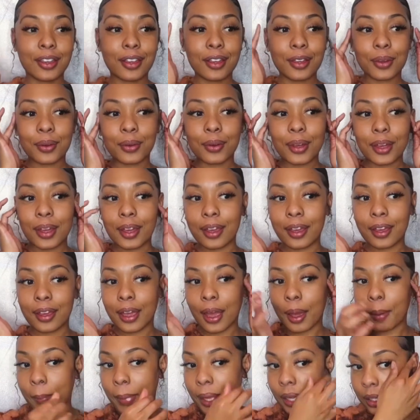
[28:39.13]
Okay, I
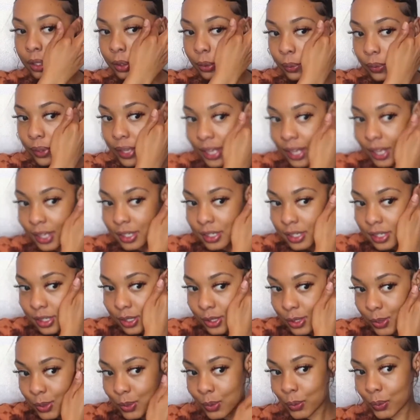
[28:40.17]
got my little edges
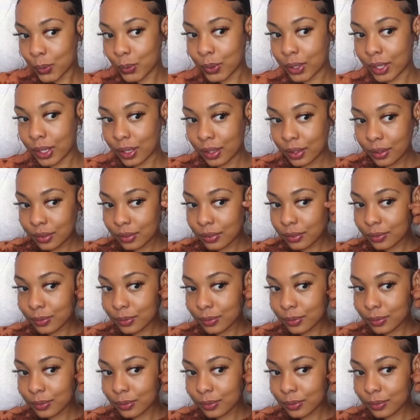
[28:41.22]
going.